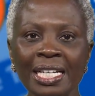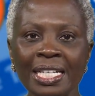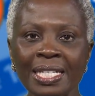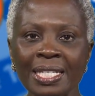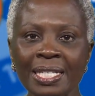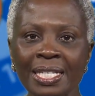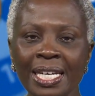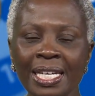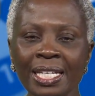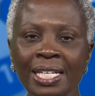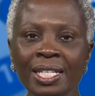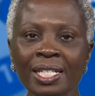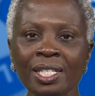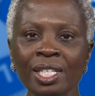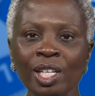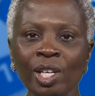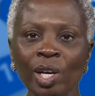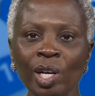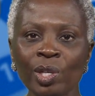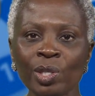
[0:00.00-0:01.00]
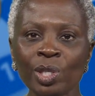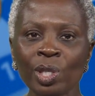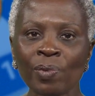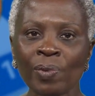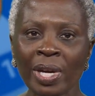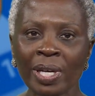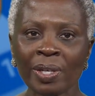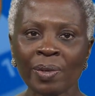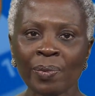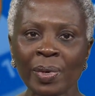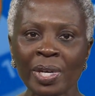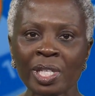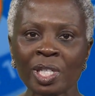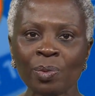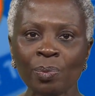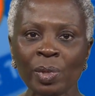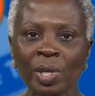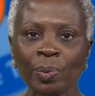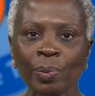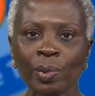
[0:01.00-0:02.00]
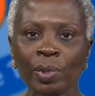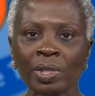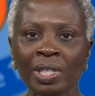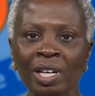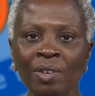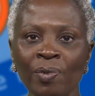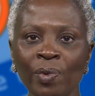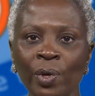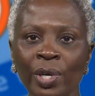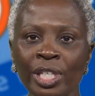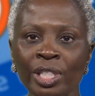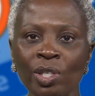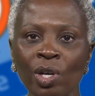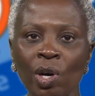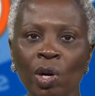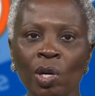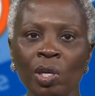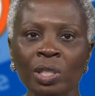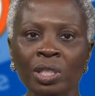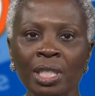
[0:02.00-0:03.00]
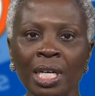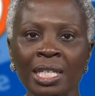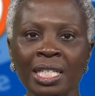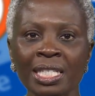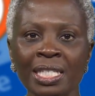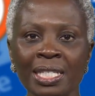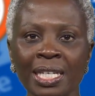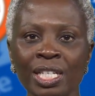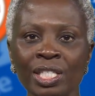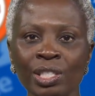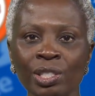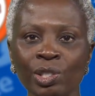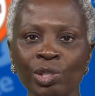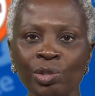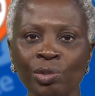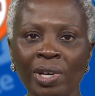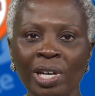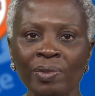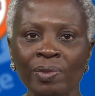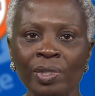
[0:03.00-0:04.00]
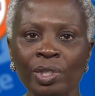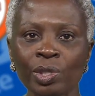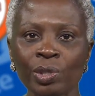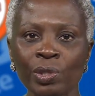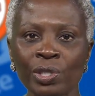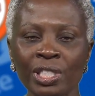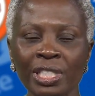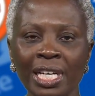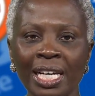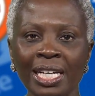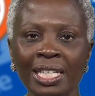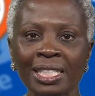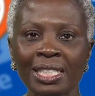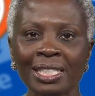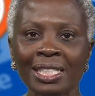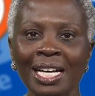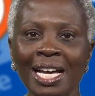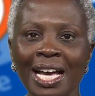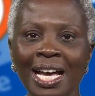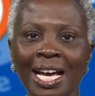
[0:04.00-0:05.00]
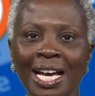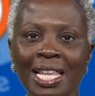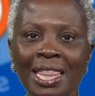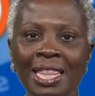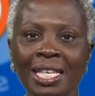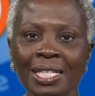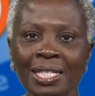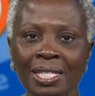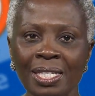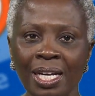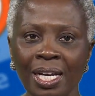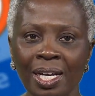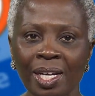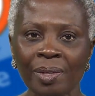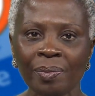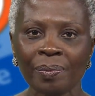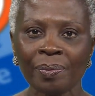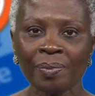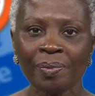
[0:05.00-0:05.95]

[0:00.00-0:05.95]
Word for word: CDC also recommends people avoid all non-essential travel to China at this time.